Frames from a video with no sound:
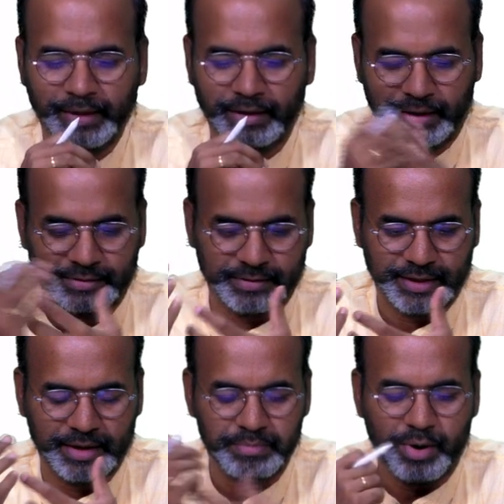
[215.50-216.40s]
That's the
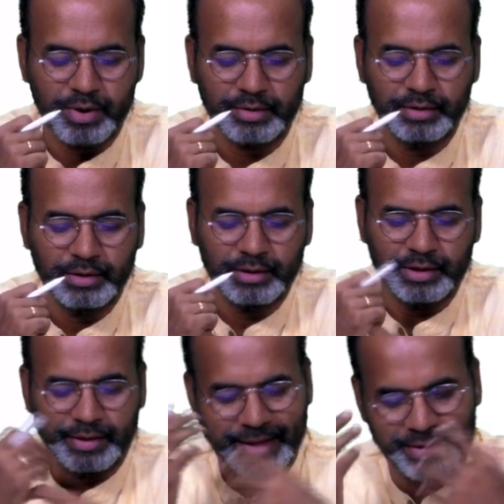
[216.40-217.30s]
second part.
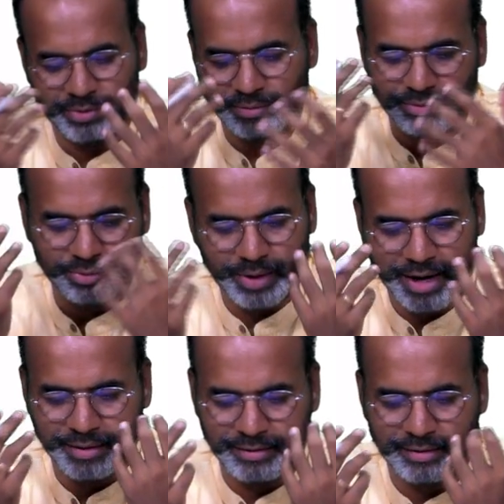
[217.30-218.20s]
Then we will look
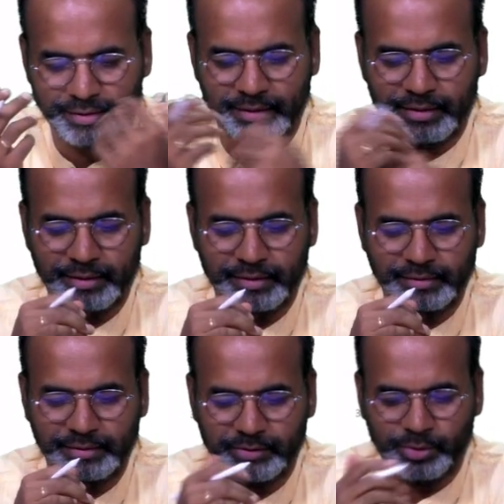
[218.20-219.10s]
at uh,
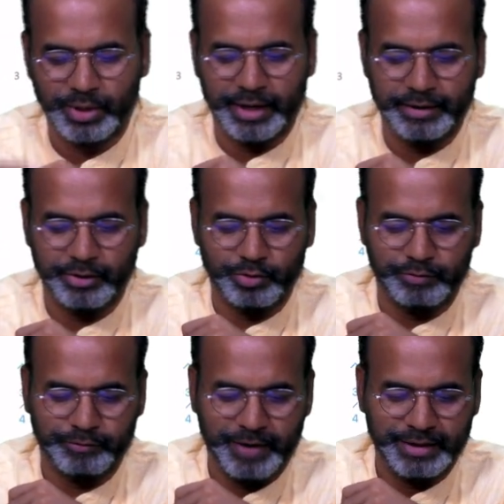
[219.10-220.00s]
this whole idea of
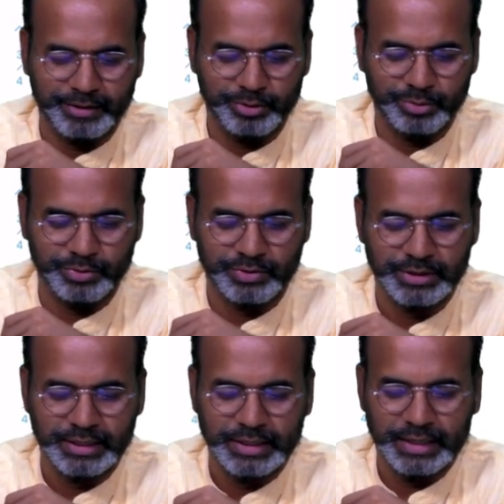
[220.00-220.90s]
fake news
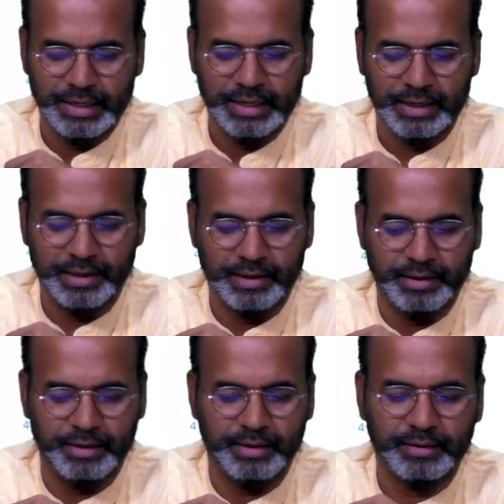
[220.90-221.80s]

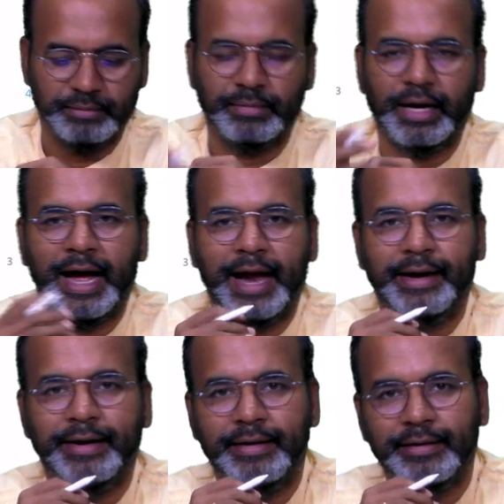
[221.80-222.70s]
uh,
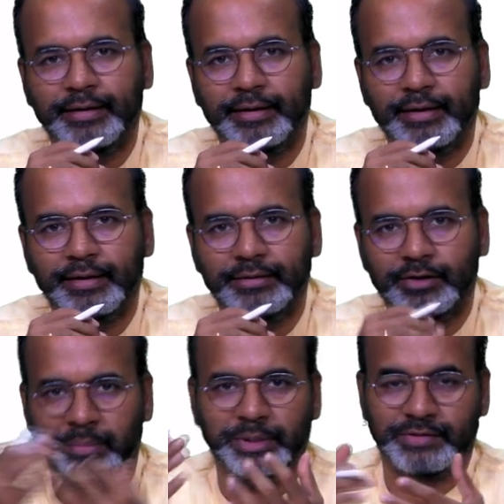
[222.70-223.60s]
and uh,
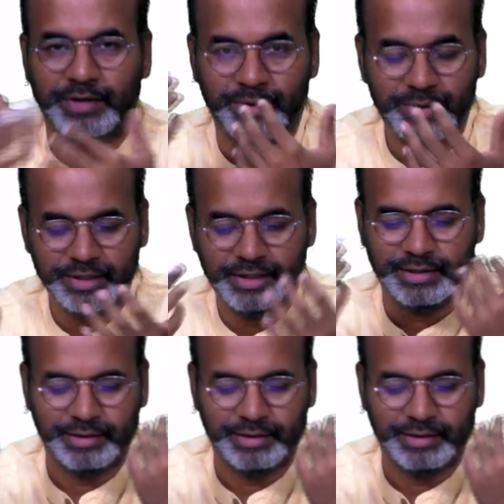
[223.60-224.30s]
topics around it.